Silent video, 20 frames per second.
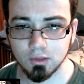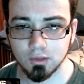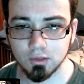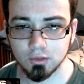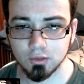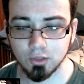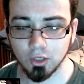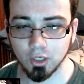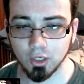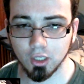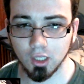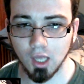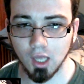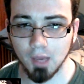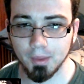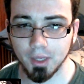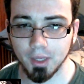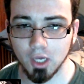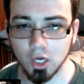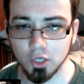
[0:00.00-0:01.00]
Start
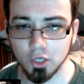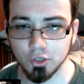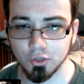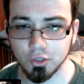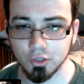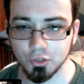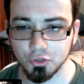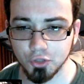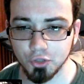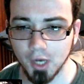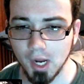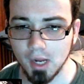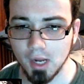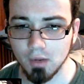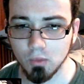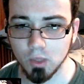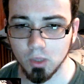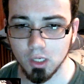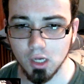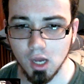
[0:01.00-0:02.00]
climbing under the train
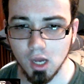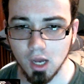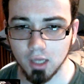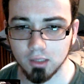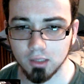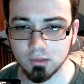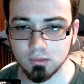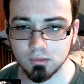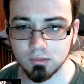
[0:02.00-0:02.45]
and whatnot.